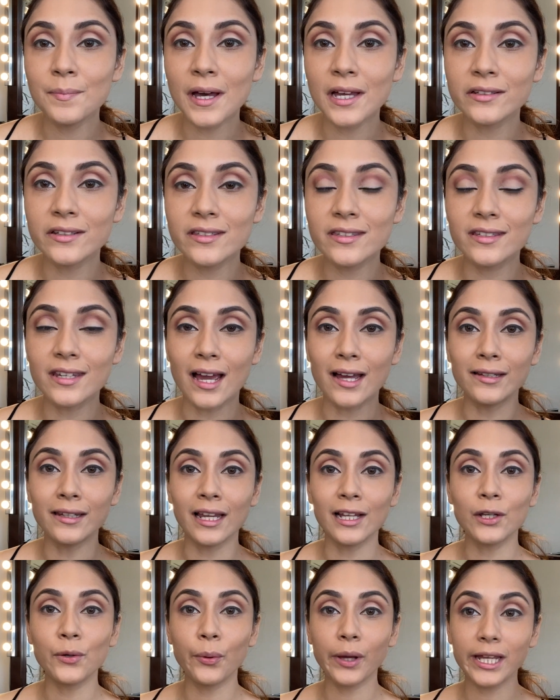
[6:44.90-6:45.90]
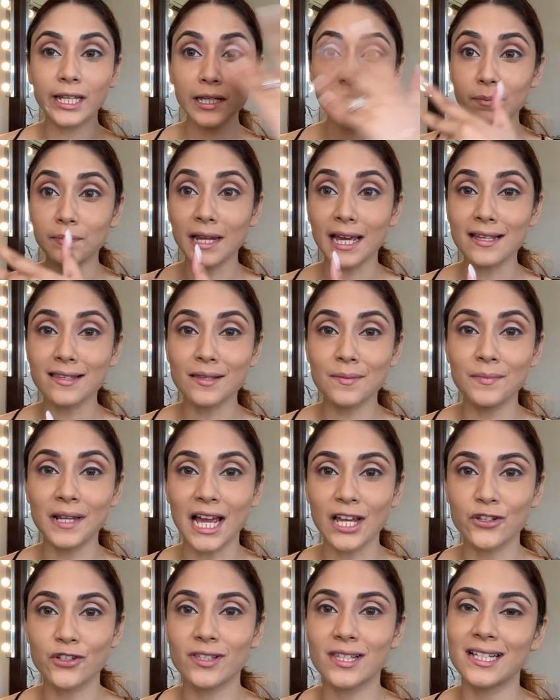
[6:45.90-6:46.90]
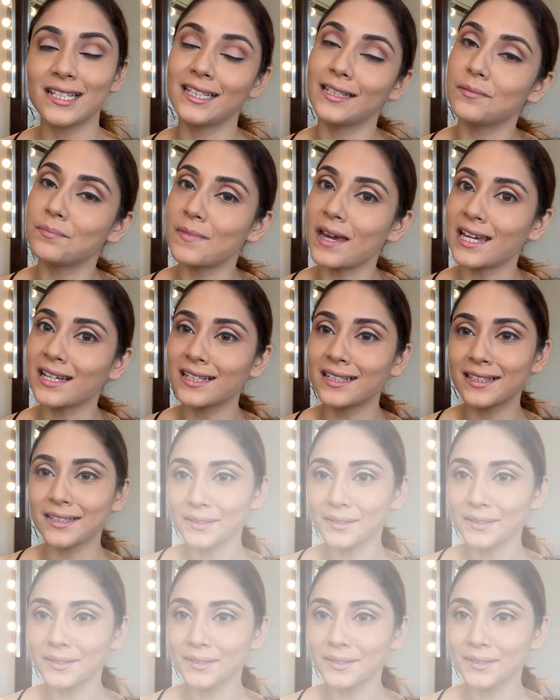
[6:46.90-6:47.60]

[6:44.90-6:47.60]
part is done. I'll quickly apply some lashes and get back.